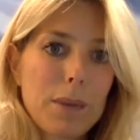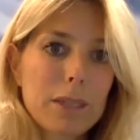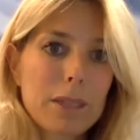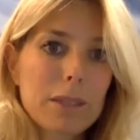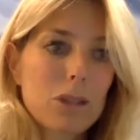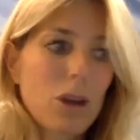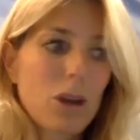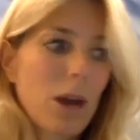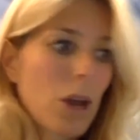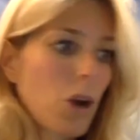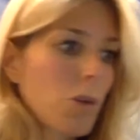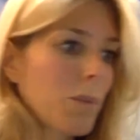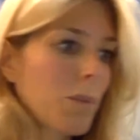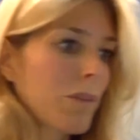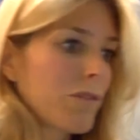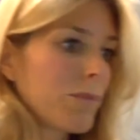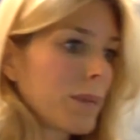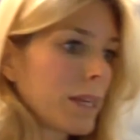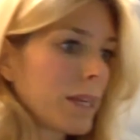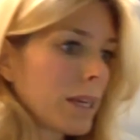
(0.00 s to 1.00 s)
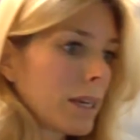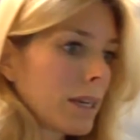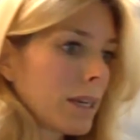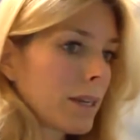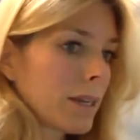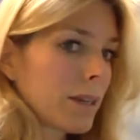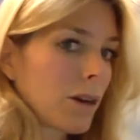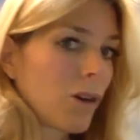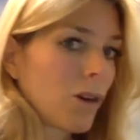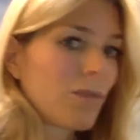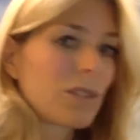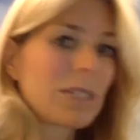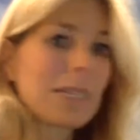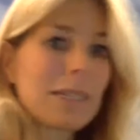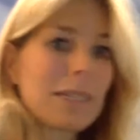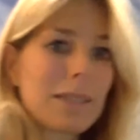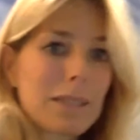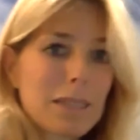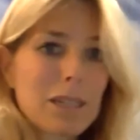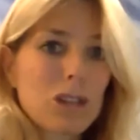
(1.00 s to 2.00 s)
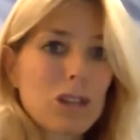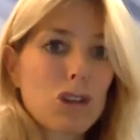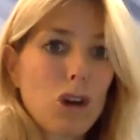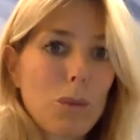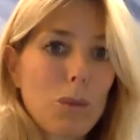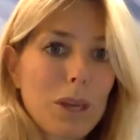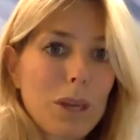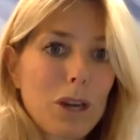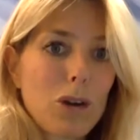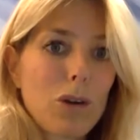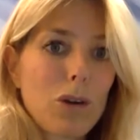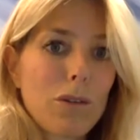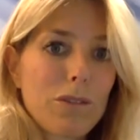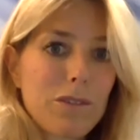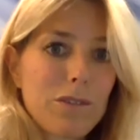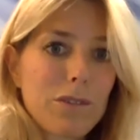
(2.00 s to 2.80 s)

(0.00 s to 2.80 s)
So I hope I've been, obviously this is a topic of,